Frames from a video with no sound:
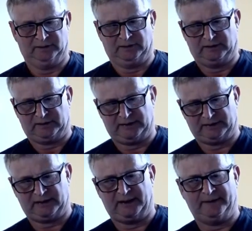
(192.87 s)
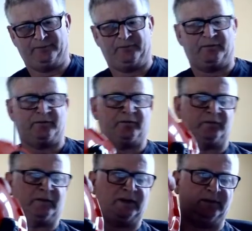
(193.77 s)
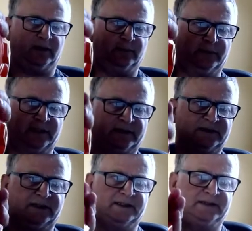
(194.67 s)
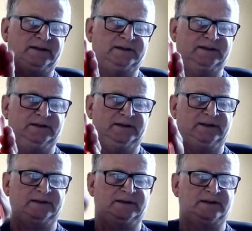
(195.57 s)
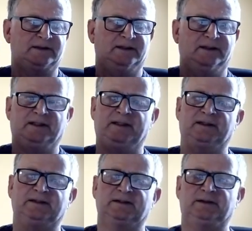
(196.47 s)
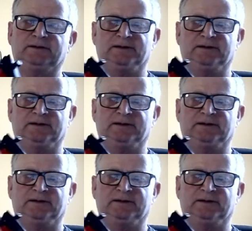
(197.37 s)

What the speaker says: So that's that in both sides, just in the slot.